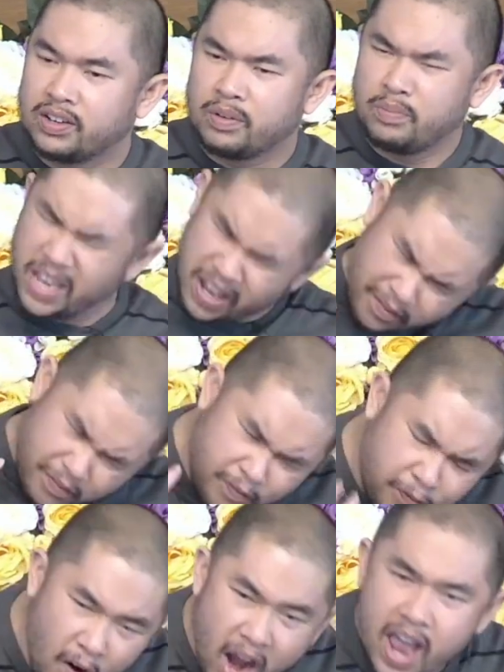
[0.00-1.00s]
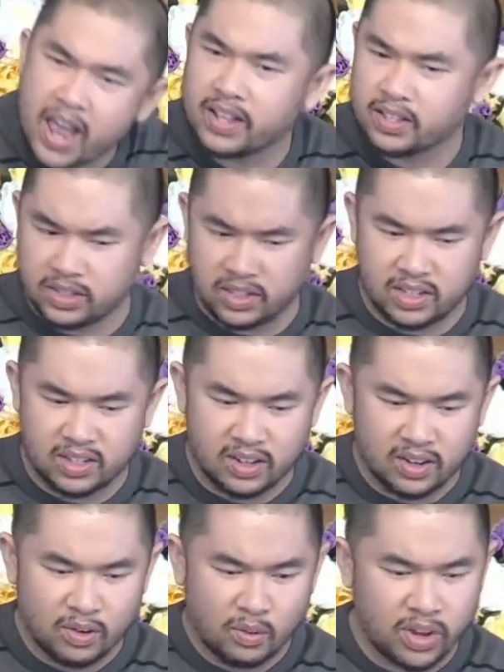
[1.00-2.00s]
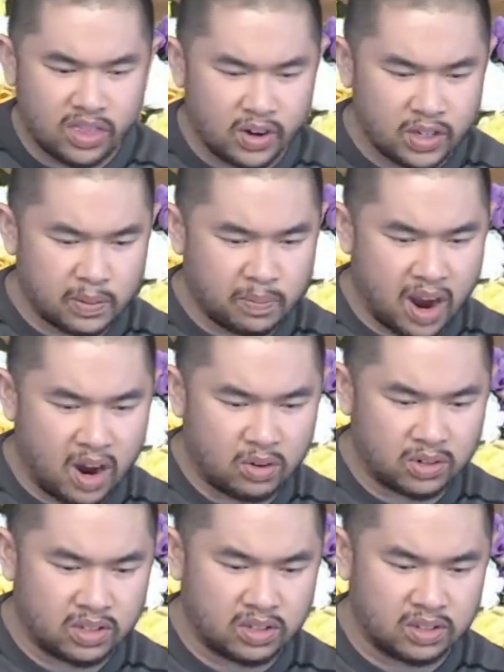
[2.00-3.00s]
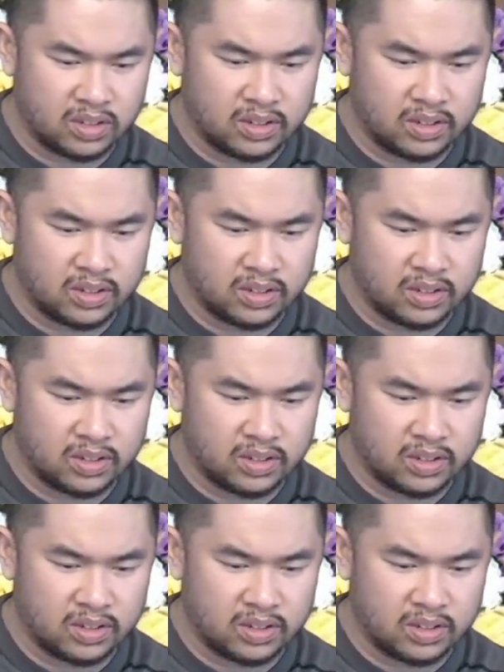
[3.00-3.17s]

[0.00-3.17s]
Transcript: Being friends with your spouse.